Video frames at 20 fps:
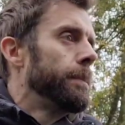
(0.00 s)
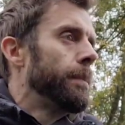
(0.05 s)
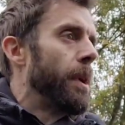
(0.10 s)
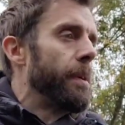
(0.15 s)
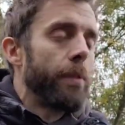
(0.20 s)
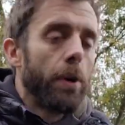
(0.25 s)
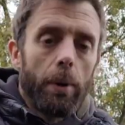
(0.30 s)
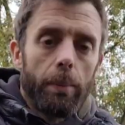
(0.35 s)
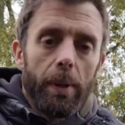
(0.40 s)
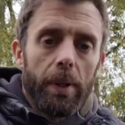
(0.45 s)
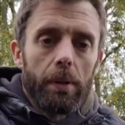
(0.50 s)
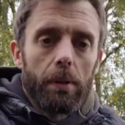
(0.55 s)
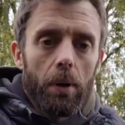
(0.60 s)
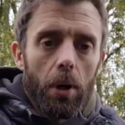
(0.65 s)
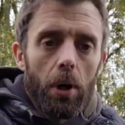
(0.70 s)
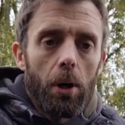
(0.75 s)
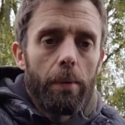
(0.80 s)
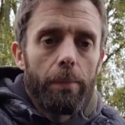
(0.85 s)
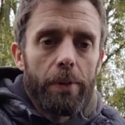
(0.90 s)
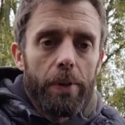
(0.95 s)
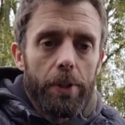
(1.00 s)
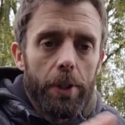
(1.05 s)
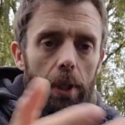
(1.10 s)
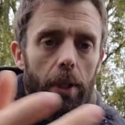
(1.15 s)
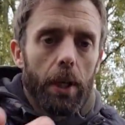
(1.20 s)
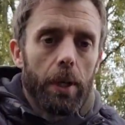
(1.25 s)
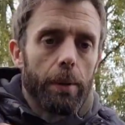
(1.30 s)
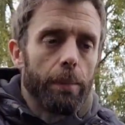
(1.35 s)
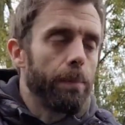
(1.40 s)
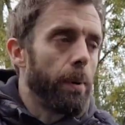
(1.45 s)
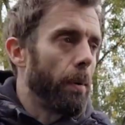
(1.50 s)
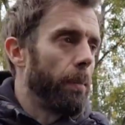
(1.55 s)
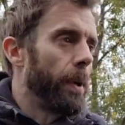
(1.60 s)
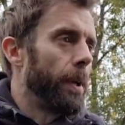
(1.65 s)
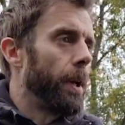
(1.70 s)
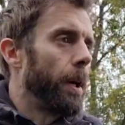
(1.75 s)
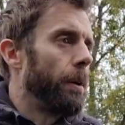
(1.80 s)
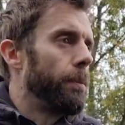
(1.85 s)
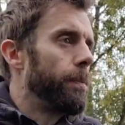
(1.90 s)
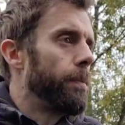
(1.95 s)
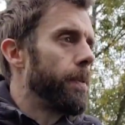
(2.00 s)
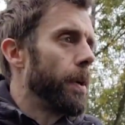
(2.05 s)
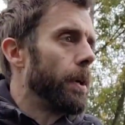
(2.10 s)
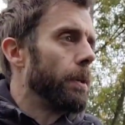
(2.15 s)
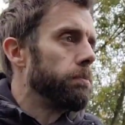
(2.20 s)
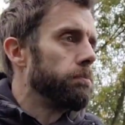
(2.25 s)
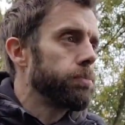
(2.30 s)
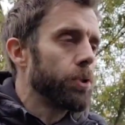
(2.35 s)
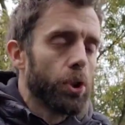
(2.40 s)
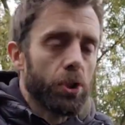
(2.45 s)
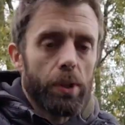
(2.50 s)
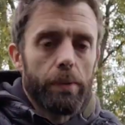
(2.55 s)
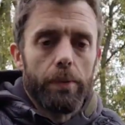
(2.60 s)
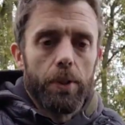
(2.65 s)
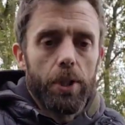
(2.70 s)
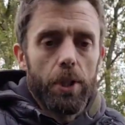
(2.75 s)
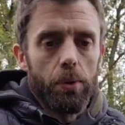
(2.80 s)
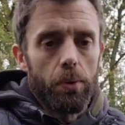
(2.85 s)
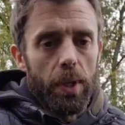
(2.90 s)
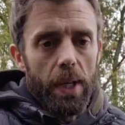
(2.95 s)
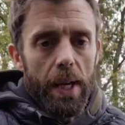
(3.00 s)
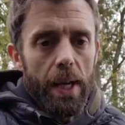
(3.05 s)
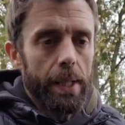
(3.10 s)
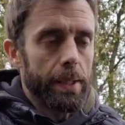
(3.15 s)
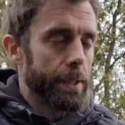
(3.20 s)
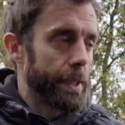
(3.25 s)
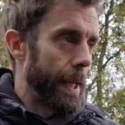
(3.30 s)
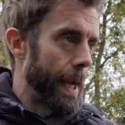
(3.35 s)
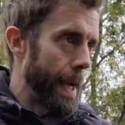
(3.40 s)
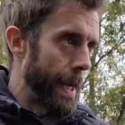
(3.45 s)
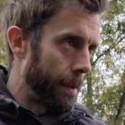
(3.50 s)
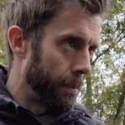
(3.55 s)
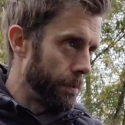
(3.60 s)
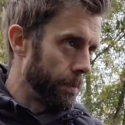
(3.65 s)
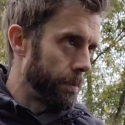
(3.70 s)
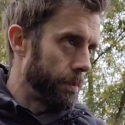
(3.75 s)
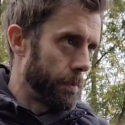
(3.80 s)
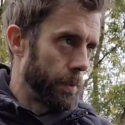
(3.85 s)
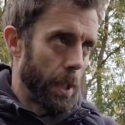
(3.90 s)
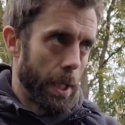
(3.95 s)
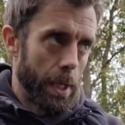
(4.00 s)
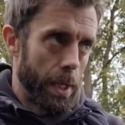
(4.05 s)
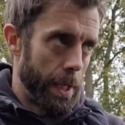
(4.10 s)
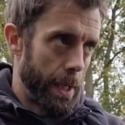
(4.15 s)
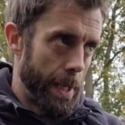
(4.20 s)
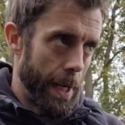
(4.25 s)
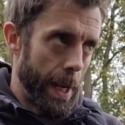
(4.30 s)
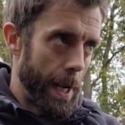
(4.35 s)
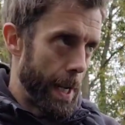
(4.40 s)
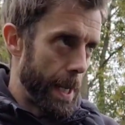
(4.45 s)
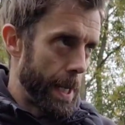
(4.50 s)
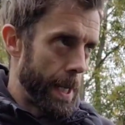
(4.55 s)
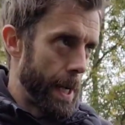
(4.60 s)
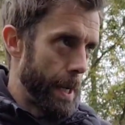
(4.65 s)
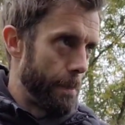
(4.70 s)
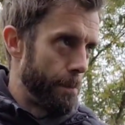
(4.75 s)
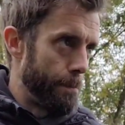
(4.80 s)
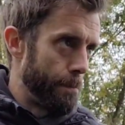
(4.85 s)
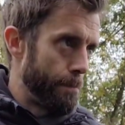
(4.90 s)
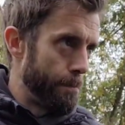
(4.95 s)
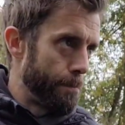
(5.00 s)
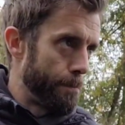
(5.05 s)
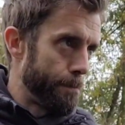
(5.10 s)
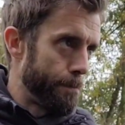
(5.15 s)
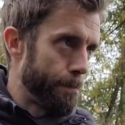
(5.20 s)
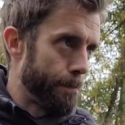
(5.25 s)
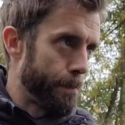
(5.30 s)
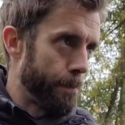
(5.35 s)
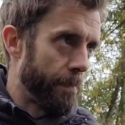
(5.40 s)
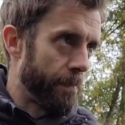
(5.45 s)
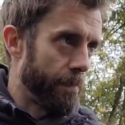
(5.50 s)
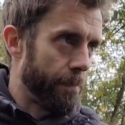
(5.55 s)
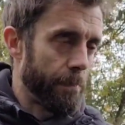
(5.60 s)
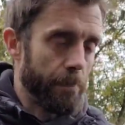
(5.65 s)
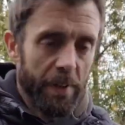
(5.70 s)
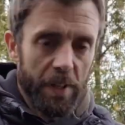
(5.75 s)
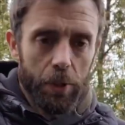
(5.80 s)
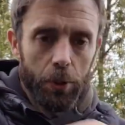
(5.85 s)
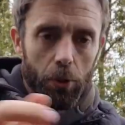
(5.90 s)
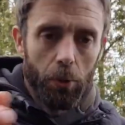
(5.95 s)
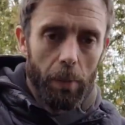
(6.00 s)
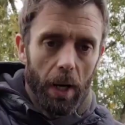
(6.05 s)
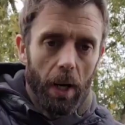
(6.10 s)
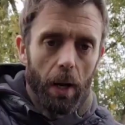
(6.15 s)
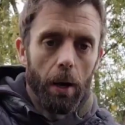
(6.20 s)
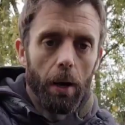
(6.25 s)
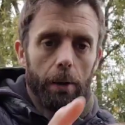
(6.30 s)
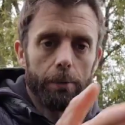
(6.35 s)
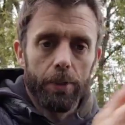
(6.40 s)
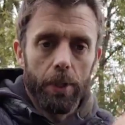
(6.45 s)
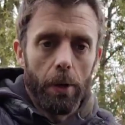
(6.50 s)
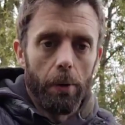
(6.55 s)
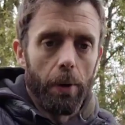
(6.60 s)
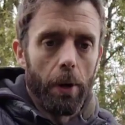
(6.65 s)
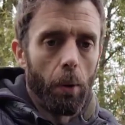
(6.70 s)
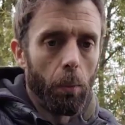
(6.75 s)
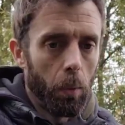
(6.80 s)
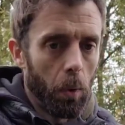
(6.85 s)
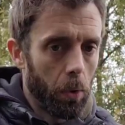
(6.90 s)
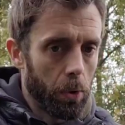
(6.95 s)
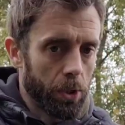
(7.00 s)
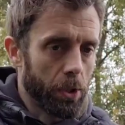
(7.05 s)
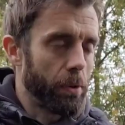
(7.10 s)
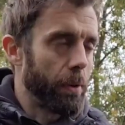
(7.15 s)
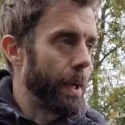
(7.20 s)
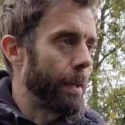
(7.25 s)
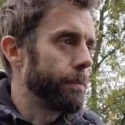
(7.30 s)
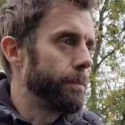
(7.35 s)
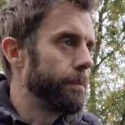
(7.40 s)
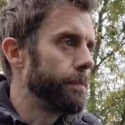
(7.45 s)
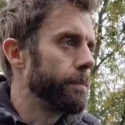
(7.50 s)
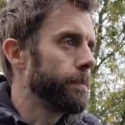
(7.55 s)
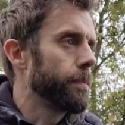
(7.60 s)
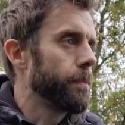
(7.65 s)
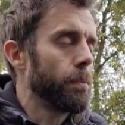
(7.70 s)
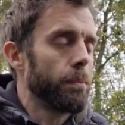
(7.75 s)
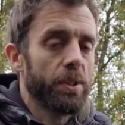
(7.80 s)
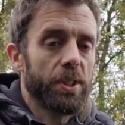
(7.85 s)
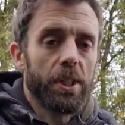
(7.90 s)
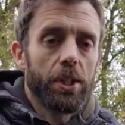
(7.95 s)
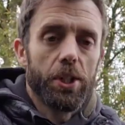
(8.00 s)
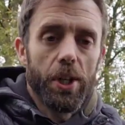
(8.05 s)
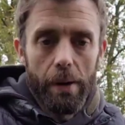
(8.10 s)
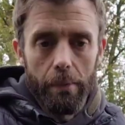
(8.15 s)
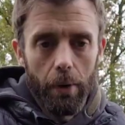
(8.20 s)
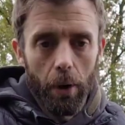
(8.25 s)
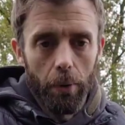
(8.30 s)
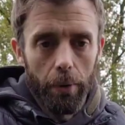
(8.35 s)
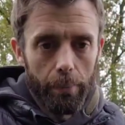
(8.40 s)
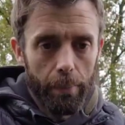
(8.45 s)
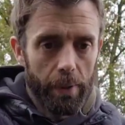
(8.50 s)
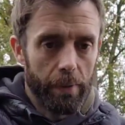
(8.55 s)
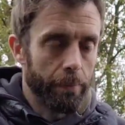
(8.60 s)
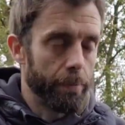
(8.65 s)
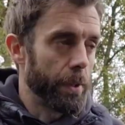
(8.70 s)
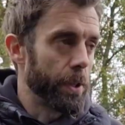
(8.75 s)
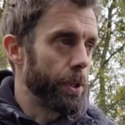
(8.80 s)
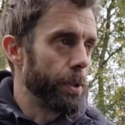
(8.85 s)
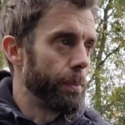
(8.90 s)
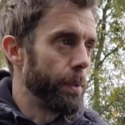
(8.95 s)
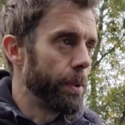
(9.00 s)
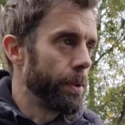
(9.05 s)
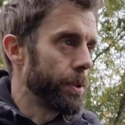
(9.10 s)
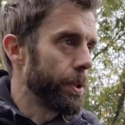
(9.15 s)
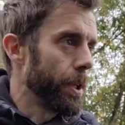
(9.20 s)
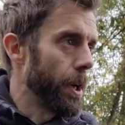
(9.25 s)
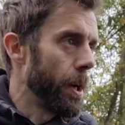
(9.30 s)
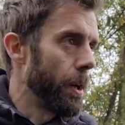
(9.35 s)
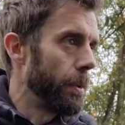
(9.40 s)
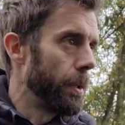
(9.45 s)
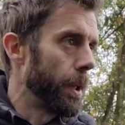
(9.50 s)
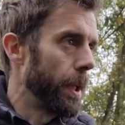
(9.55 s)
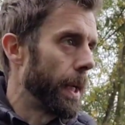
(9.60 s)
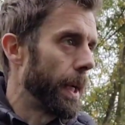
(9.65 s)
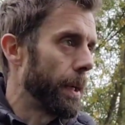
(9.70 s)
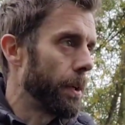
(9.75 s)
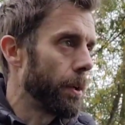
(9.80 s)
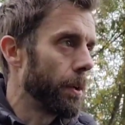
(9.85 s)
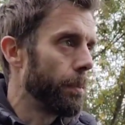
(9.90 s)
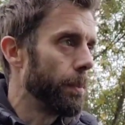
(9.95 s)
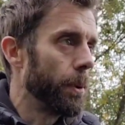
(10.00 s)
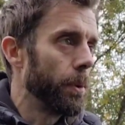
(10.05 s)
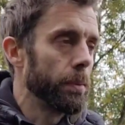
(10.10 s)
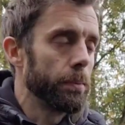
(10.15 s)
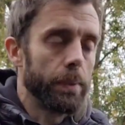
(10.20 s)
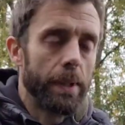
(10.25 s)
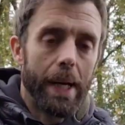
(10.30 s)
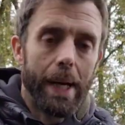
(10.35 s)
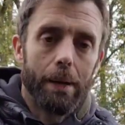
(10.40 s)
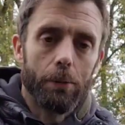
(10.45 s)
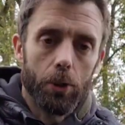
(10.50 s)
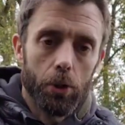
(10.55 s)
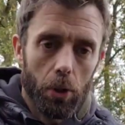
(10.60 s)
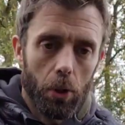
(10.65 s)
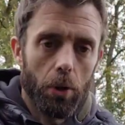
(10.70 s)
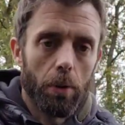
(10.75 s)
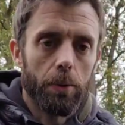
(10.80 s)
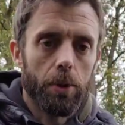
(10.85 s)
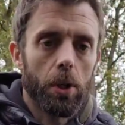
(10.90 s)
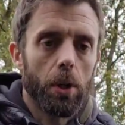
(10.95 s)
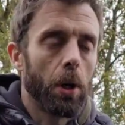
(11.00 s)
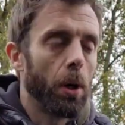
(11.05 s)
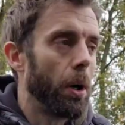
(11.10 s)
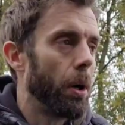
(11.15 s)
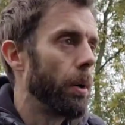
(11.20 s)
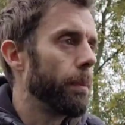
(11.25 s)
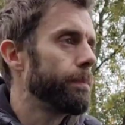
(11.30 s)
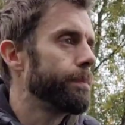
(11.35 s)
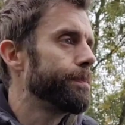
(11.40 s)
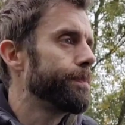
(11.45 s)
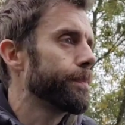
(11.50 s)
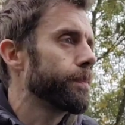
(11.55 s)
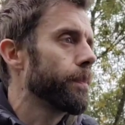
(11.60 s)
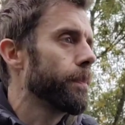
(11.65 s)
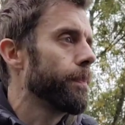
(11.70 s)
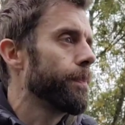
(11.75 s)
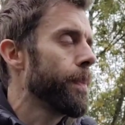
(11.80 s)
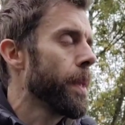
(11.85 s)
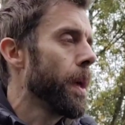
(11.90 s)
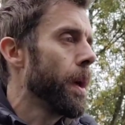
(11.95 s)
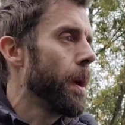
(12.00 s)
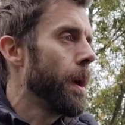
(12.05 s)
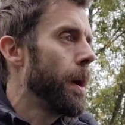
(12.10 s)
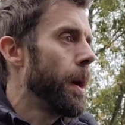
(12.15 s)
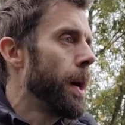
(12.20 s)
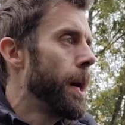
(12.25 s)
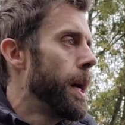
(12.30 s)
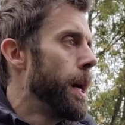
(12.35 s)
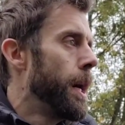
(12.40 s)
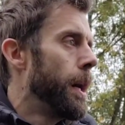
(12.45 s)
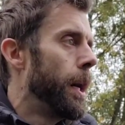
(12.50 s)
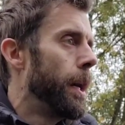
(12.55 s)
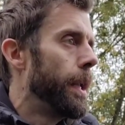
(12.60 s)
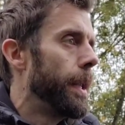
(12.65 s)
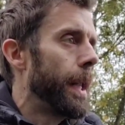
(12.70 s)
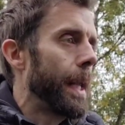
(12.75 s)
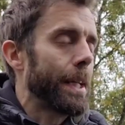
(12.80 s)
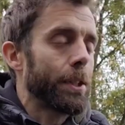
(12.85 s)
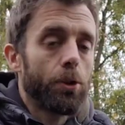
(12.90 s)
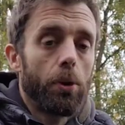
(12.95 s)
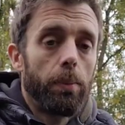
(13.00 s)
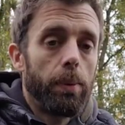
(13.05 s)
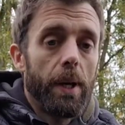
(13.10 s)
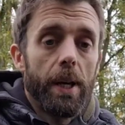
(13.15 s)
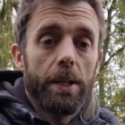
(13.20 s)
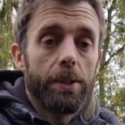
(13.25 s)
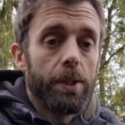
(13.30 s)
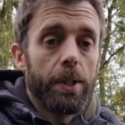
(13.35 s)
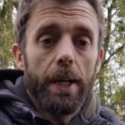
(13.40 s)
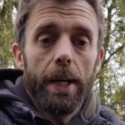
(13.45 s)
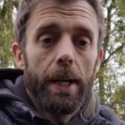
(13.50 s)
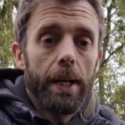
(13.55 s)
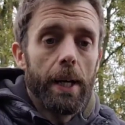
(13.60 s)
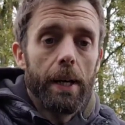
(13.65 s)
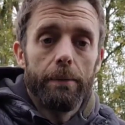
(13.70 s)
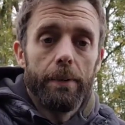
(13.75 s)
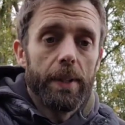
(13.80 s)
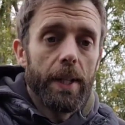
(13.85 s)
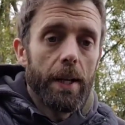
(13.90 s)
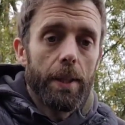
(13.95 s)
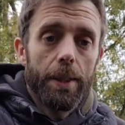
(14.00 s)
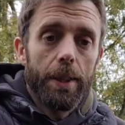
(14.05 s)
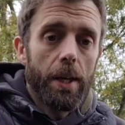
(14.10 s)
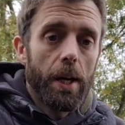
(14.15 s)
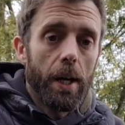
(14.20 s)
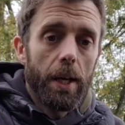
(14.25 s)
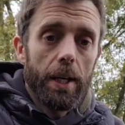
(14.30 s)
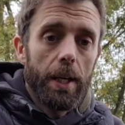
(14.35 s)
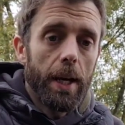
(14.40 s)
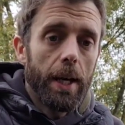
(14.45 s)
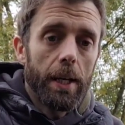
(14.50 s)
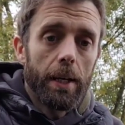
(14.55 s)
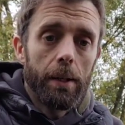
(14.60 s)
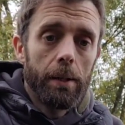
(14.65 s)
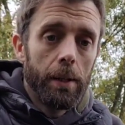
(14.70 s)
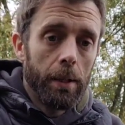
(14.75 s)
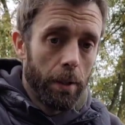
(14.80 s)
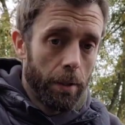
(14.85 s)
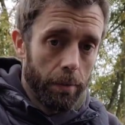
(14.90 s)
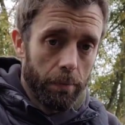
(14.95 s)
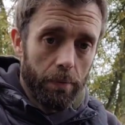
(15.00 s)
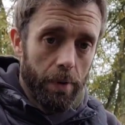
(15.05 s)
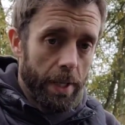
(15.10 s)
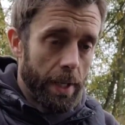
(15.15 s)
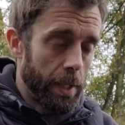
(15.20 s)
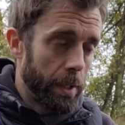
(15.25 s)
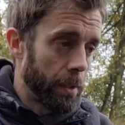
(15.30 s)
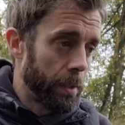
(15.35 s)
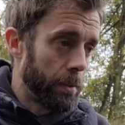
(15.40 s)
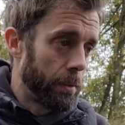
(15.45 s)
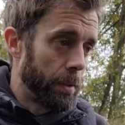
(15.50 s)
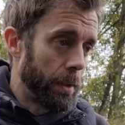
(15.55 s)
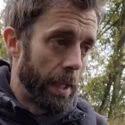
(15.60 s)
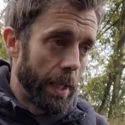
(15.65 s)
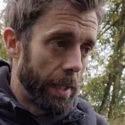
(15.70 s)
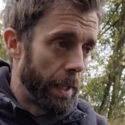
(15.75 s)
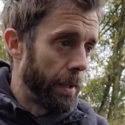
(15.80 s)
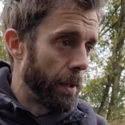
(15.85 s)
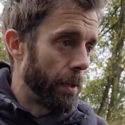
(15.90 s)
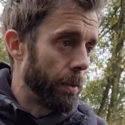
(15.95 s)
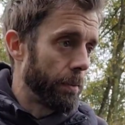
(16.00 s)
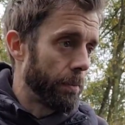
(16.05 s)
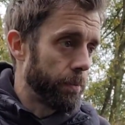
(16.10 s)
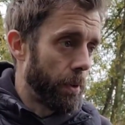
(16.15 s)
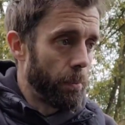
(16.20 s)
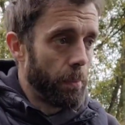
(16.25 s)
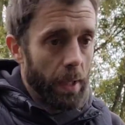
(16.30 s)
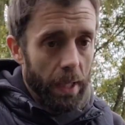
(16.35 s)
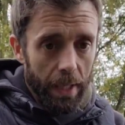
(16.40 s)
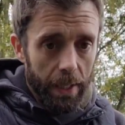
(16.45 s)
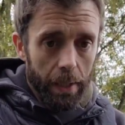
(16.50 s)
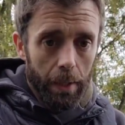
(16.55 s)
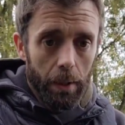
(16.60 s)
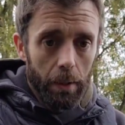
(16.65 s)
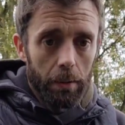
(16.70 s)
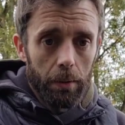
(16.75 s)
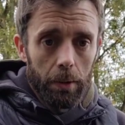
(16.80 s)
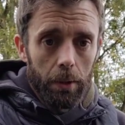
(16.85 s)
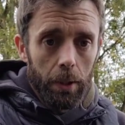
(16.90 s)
but I've only been carp fishing, like you probably know, for just over 2 years now, and I fished life, so I know watercraft. From 6-year-old I've been a fisherman, so an angler, but now I've just gone into carp in the last couple of years, and yeah, having that 38.3 linear from linear,